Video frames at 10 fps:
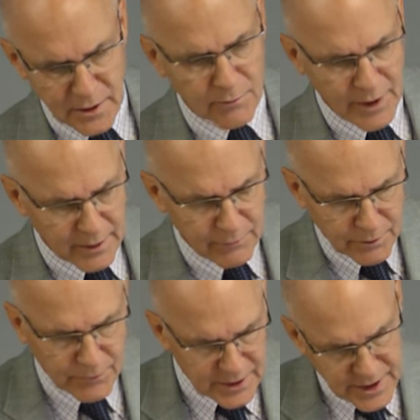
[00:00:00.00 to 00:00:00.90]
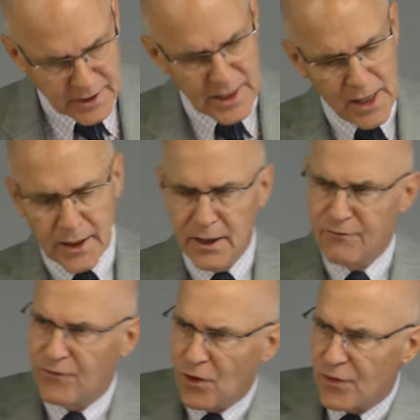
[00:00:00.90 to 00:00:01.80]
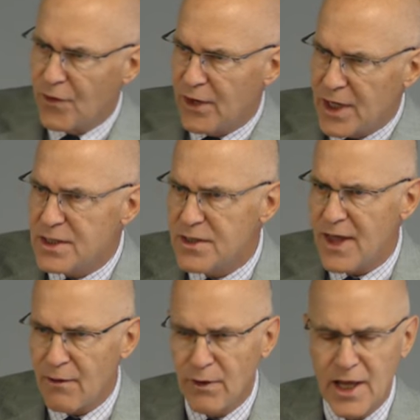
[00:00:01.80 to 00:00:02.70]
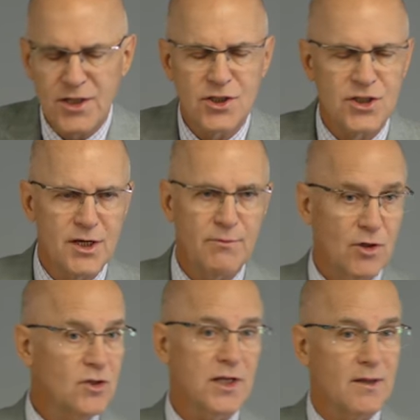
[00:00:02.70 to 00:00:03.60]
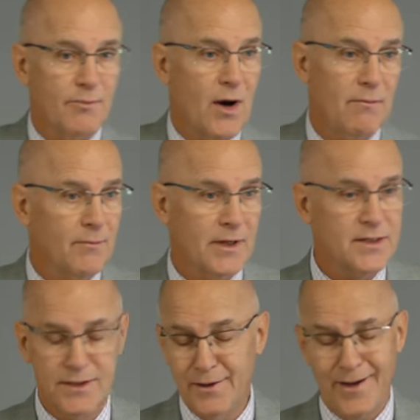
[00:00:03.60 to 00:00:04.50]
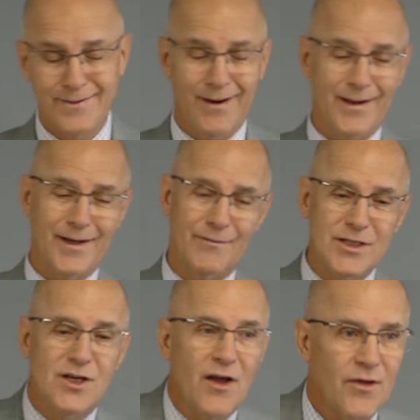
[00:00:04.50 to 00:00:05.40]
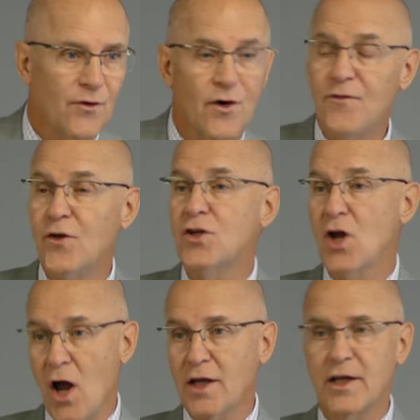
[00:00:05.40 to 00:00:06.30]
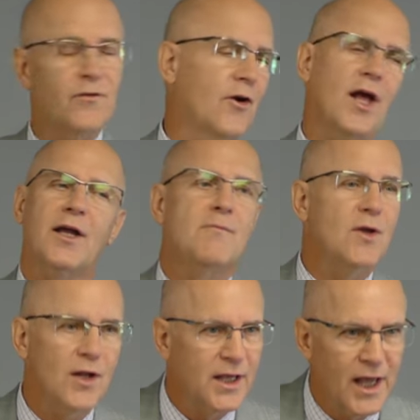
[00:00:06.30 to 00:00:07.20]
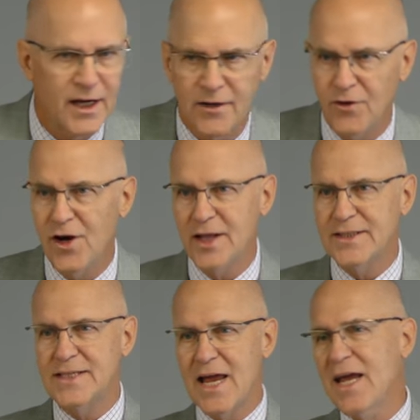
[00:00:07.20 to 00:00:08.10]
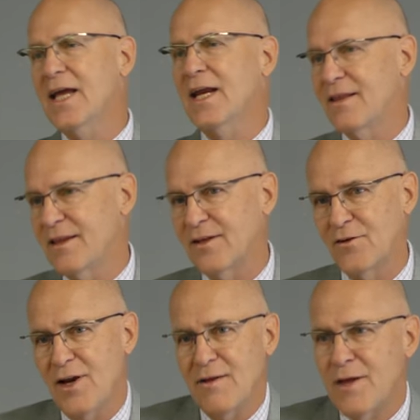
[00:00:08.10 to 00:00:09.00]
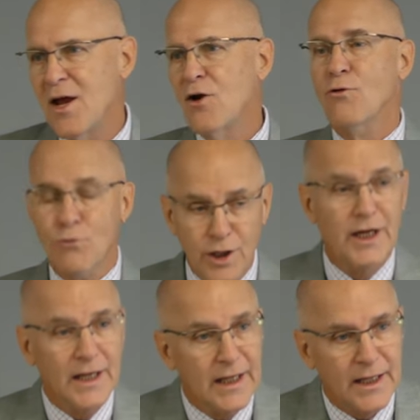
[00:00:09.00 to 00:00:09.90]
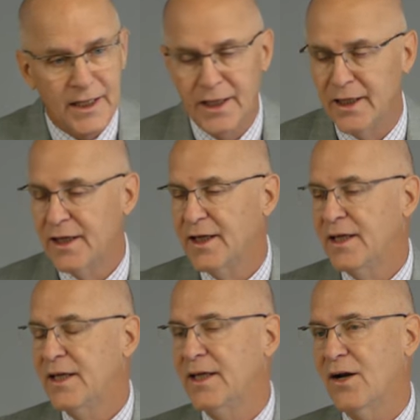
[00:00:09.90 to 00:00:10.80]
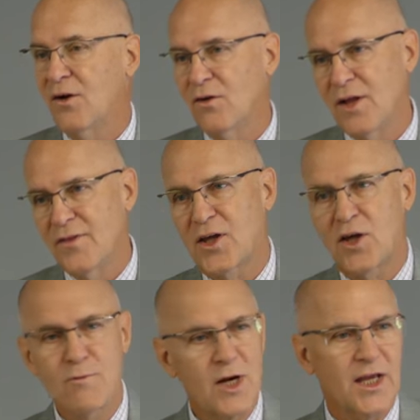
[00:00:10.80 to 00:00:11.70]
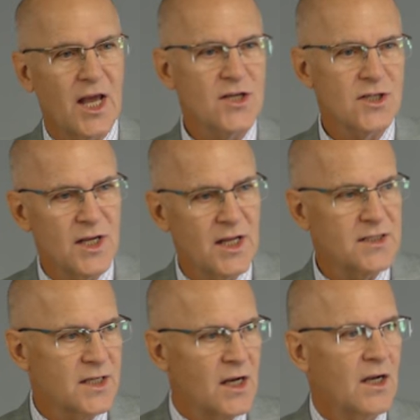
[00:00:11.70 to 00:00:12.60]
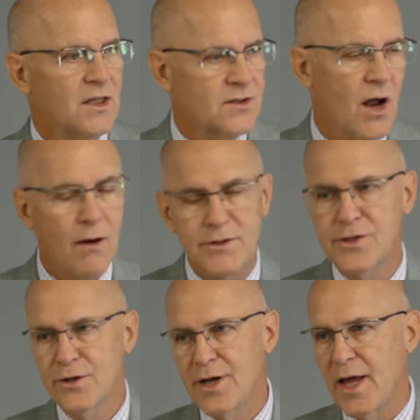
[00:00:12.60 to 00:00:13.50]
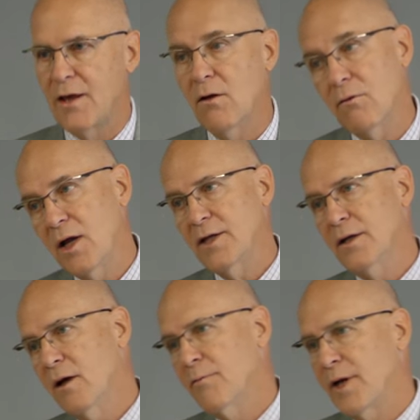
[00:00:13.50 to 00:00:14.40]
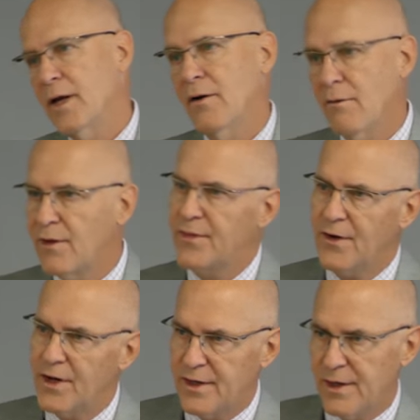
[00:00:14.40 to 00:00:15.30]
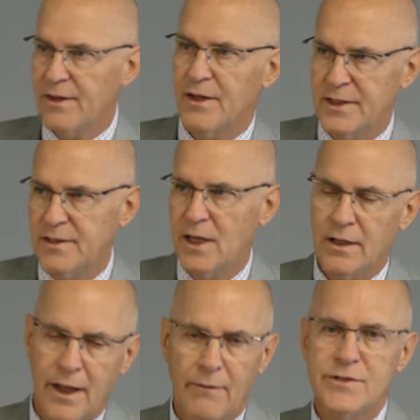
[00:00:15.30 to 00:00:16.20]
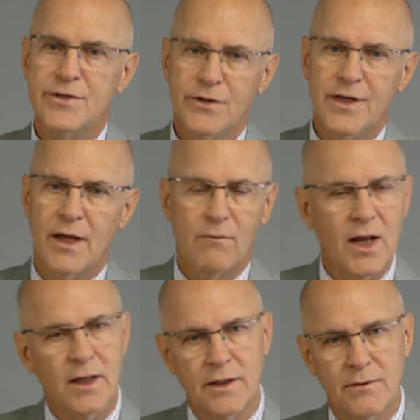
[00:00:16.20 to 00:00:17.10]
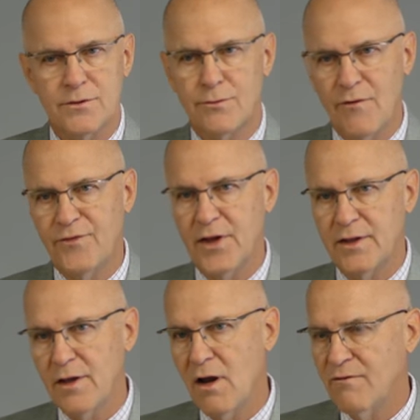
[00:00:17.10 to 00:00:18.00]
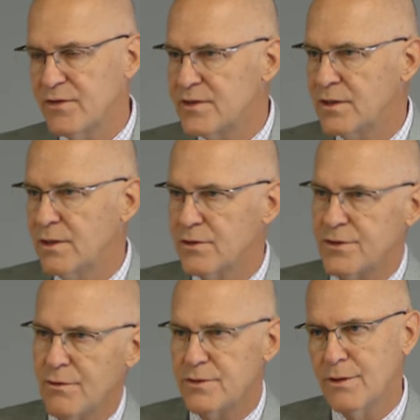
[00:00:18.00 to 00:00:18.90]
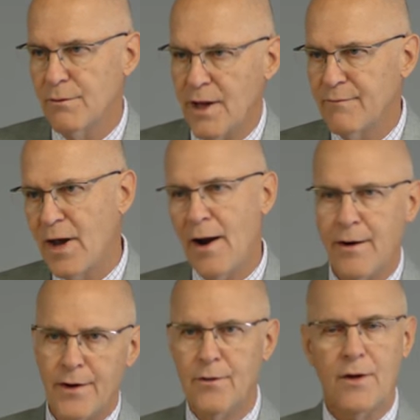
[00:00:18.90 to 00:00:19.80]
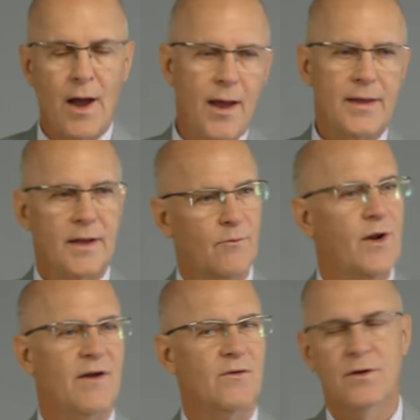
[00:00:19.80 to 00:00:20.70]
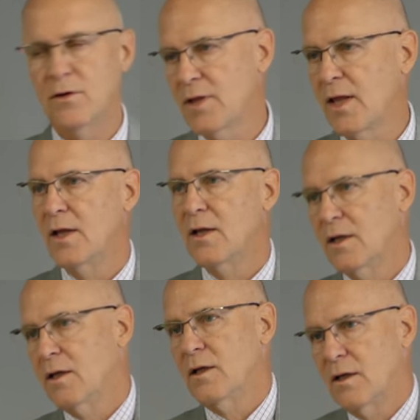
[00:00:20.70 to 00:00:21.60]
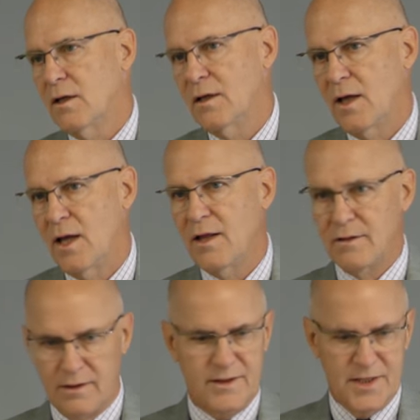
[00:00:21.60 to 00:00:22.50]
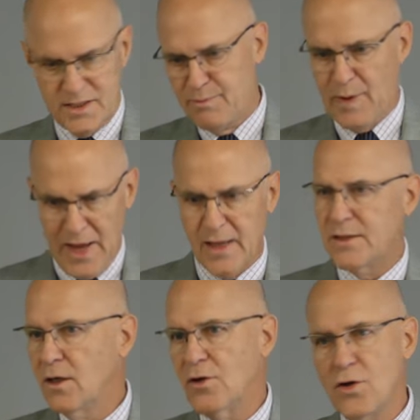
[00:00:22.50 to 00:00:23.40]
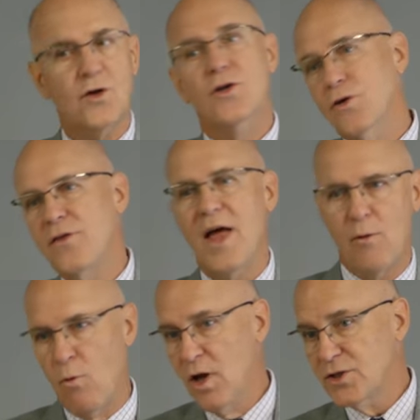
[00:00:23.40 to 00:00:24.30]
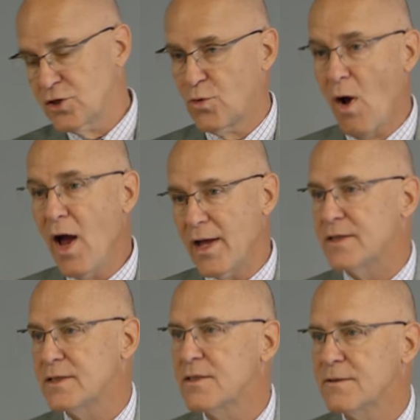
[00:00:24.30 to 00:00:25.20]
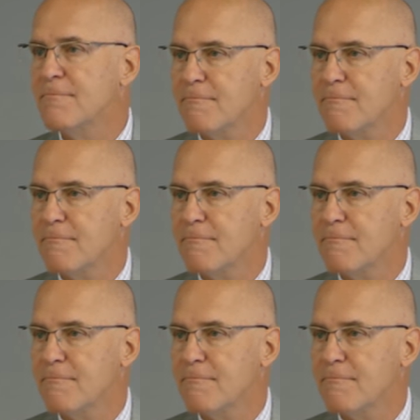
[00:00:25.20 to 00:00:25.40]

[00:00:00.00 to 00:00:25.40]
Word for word: you know, when, I, when we dig down a little further into that relationship, usually the problem is they're not talking to each other, or if they're talking, they're not communicating, they're not saying anything, they're not really, you know, communication is, so how was your day? Oh, well, you know, I went here, I went there, I did this, I did that. How was your day? Well, you know, it was a rough day at the office, you know, so-and-so, we haven't hired a new guy yet, whatever, you know. That. And this, you know, you can do that once or twice.